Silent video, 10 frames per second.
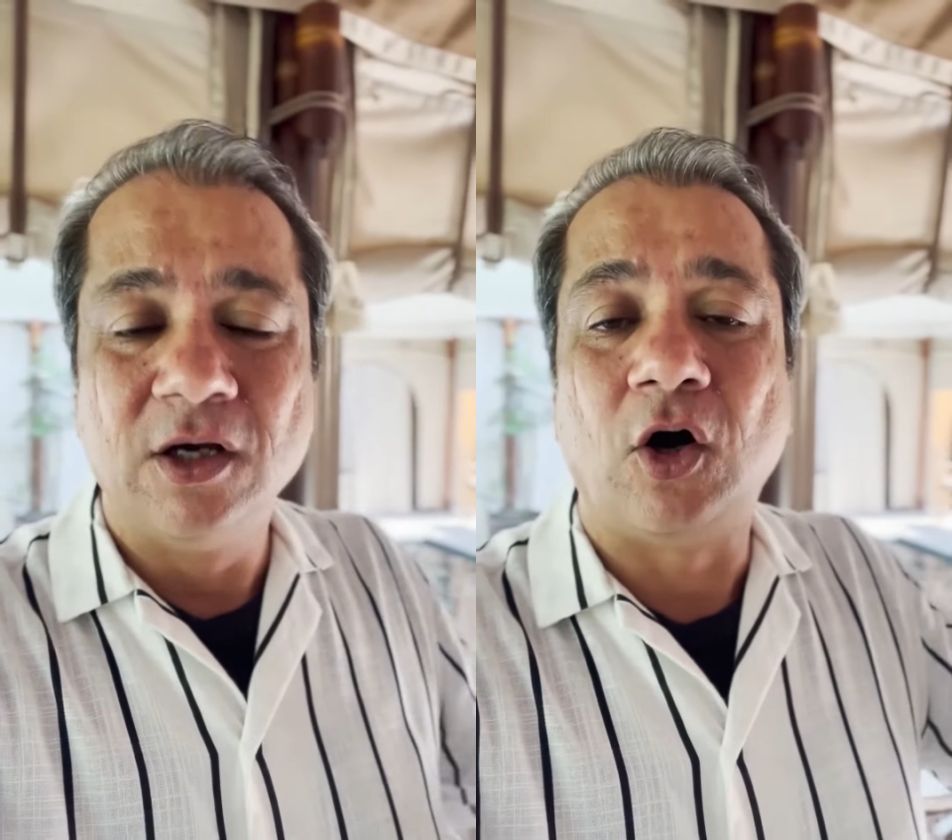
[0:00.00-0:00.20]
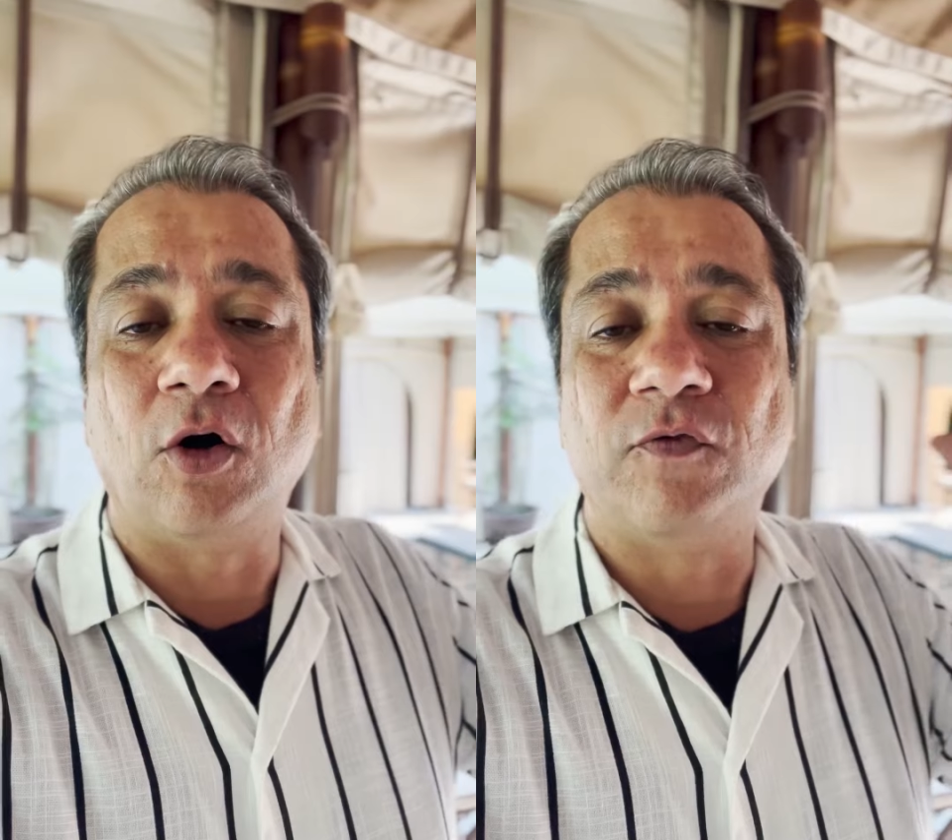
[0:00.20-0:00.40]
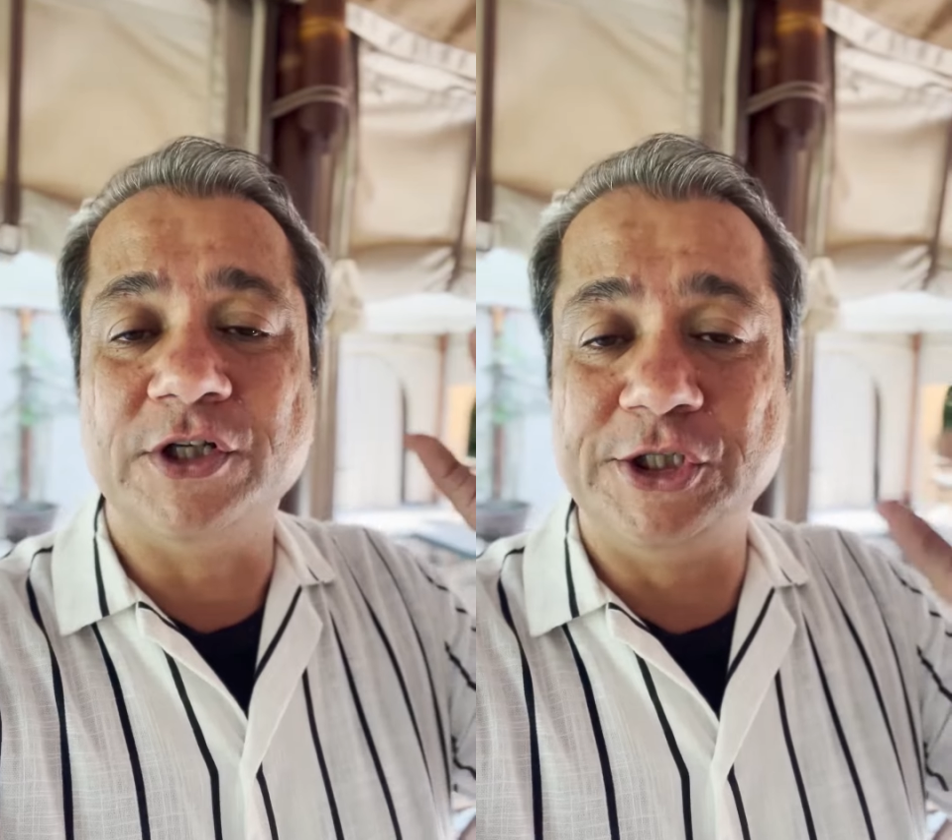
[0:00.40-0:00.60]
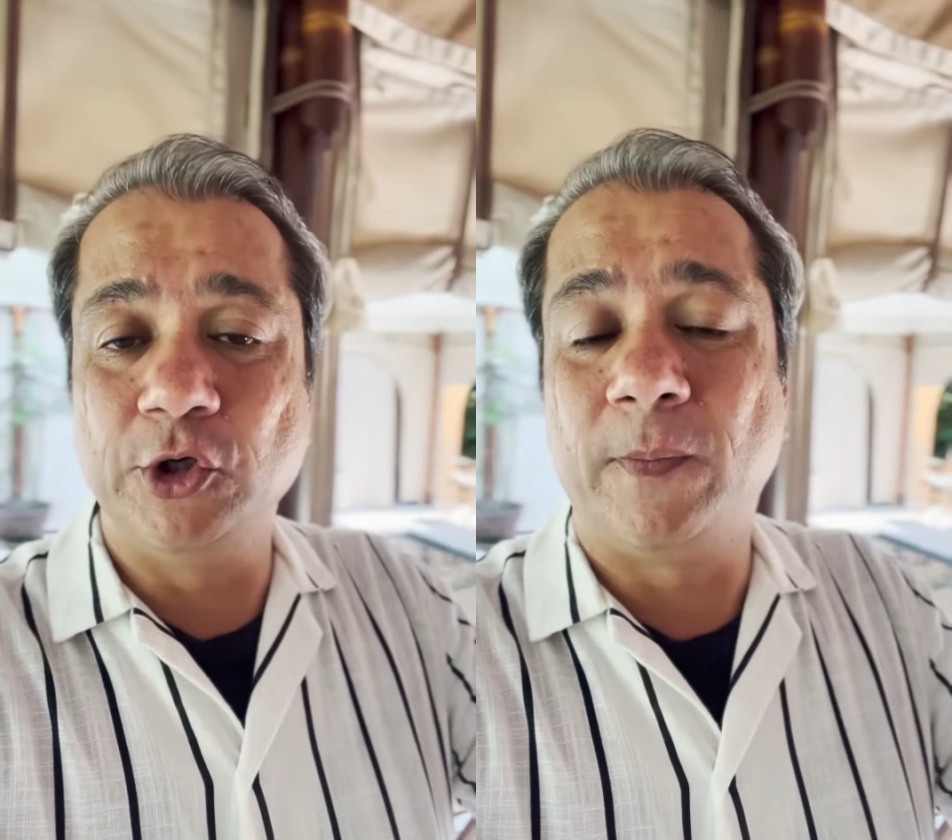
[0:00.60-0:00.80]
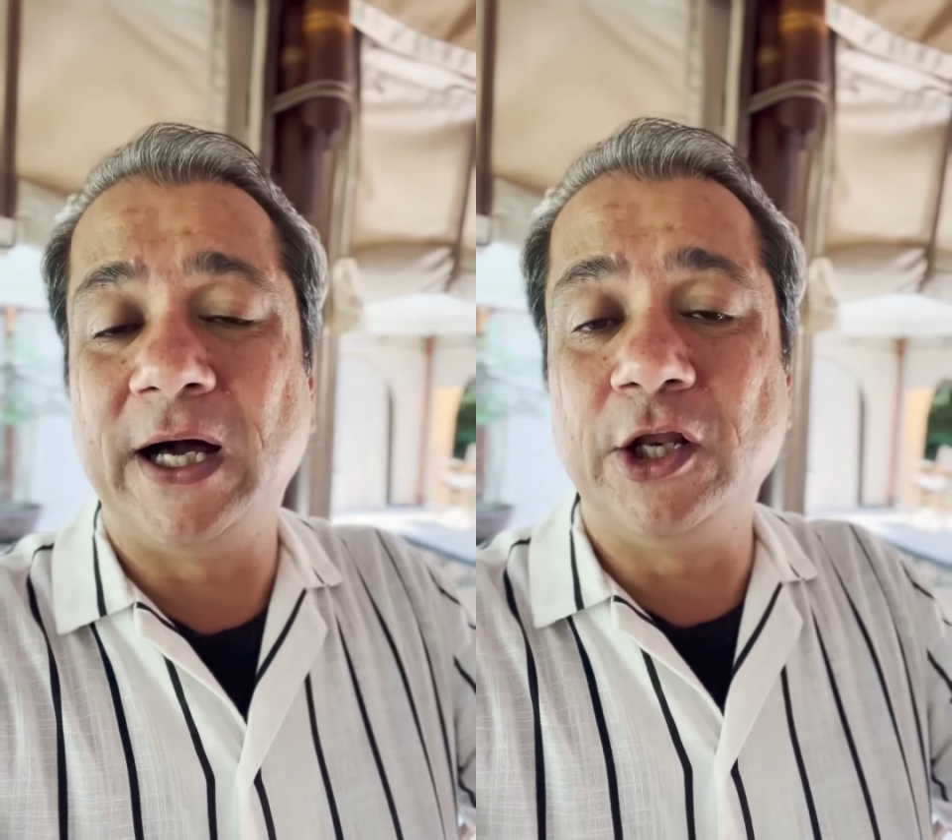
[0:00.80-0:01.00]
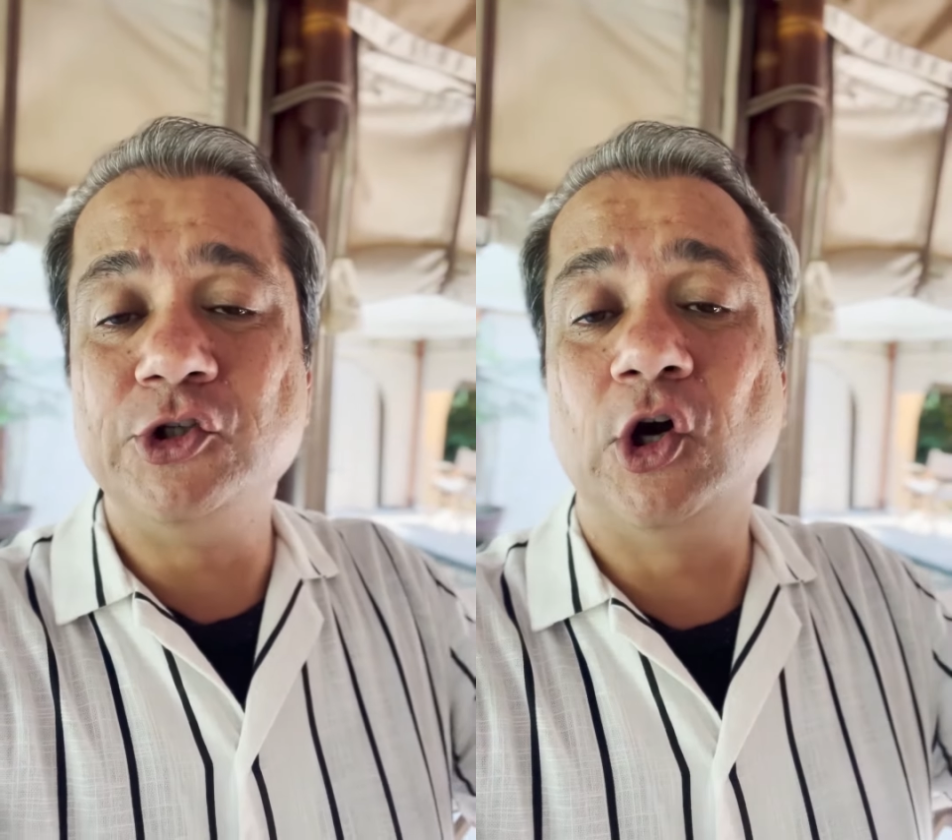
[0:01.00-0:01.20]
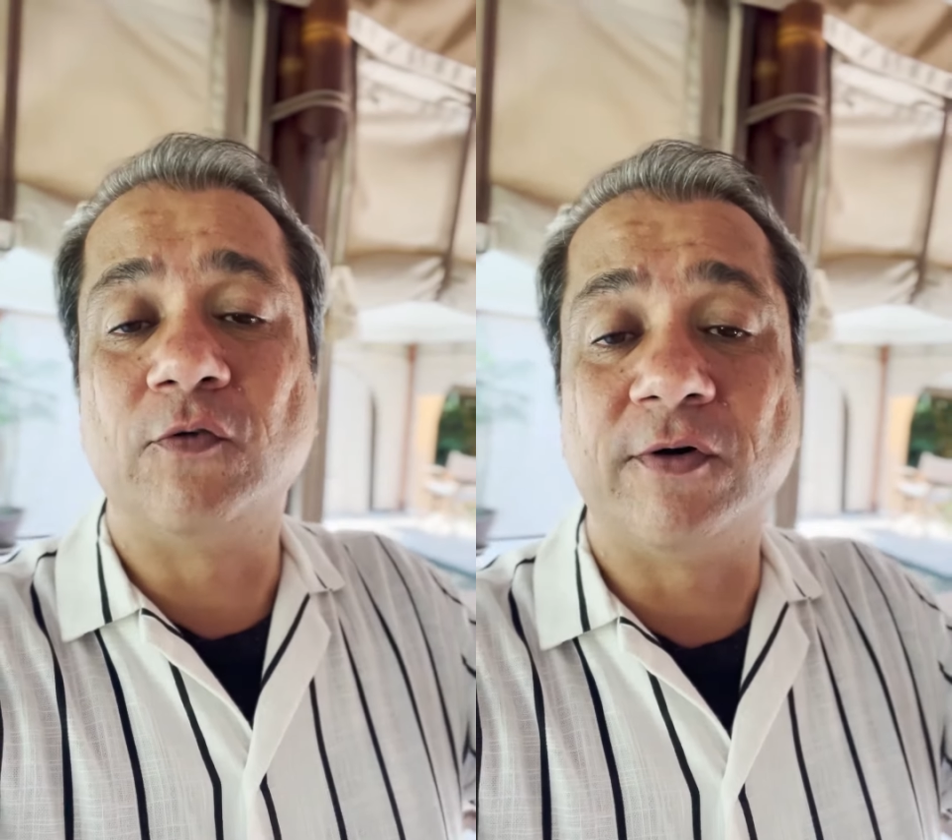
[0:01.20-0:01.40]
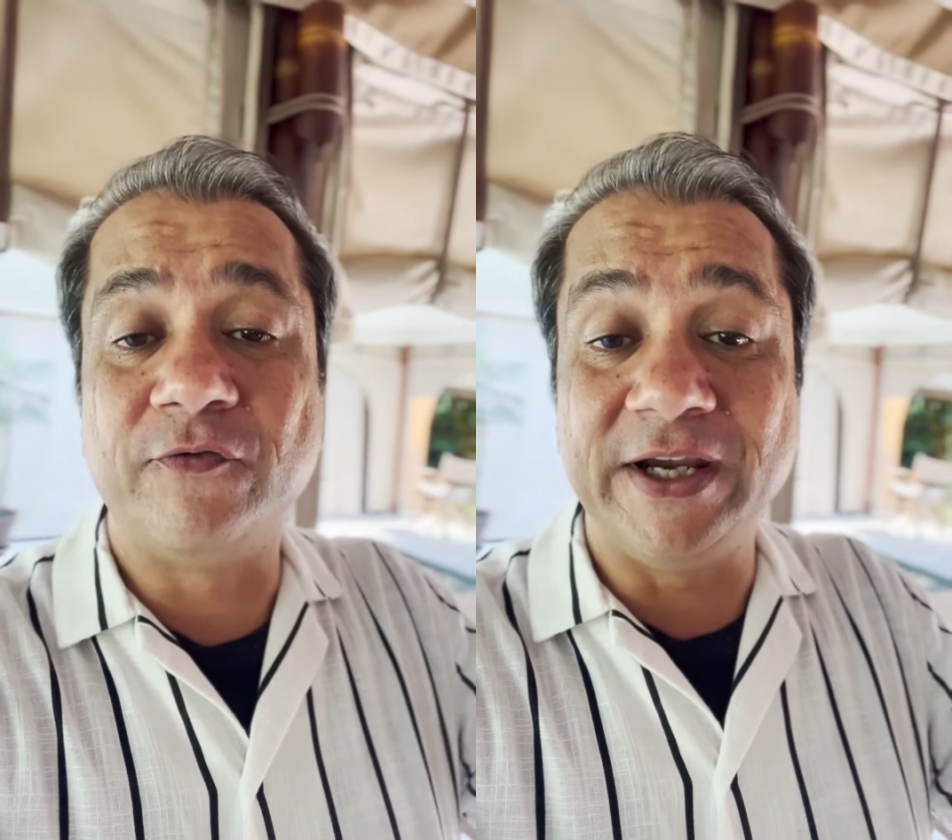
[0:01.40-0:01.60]
of a geobiology of
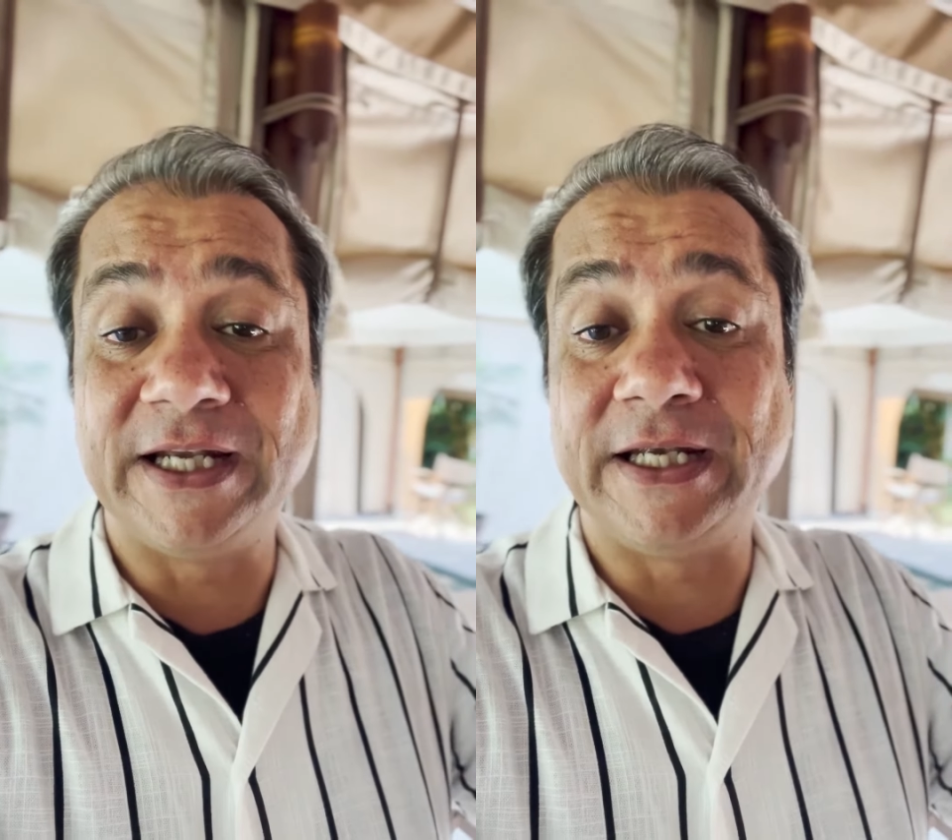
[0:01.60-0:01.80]
a fig.